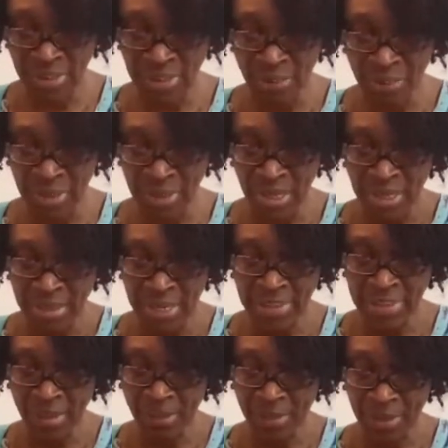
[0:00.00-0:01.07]
something, there's
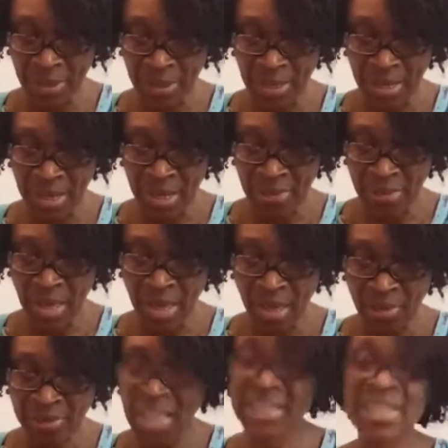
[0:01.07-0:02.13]
something that,
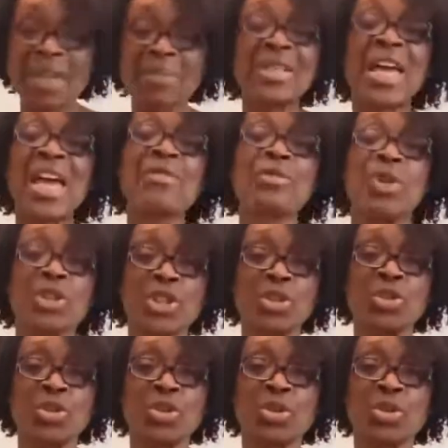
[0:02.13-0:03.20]
that's something that everyone
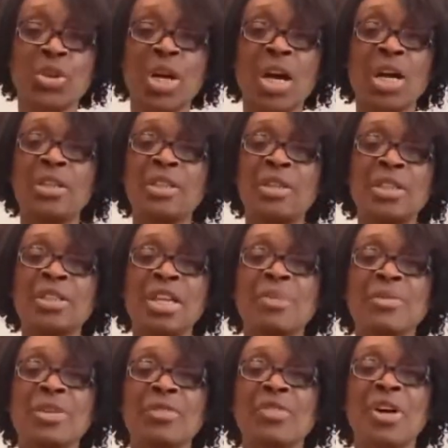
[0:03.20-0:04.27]
can do. And in
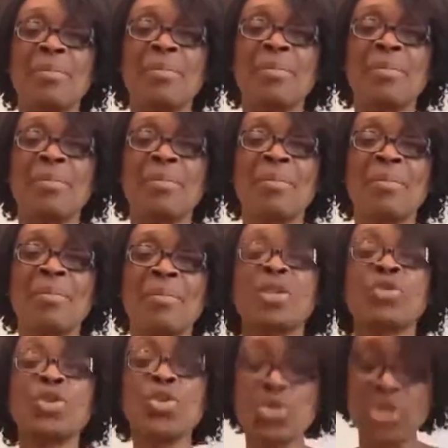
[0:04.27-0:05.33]
terms of our mouth, in terms of
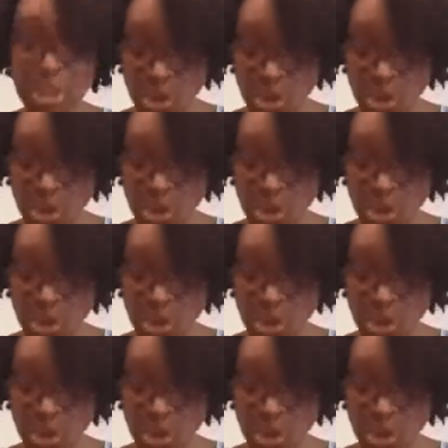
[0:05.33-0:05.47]
using it